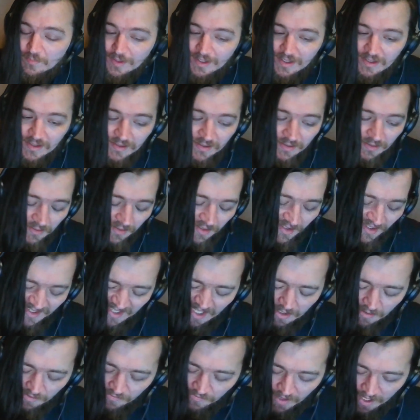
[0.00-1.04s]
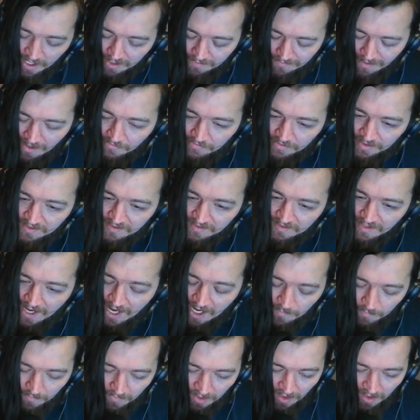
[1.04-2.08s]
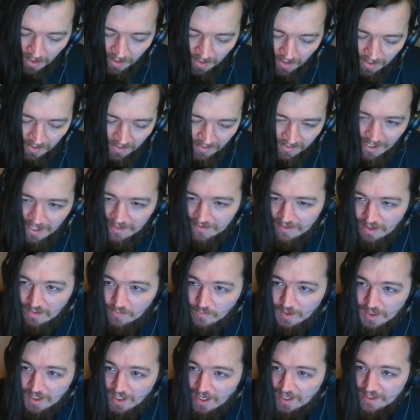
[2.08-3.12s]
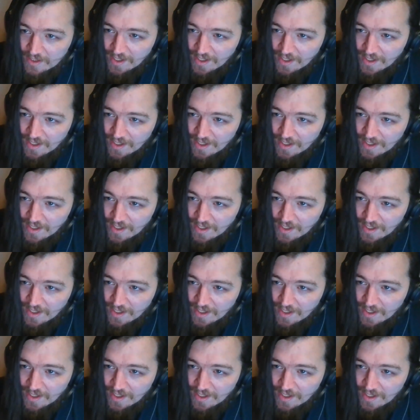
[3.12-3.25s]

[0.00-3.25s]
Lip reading: And Daniel Farker after this game said that we had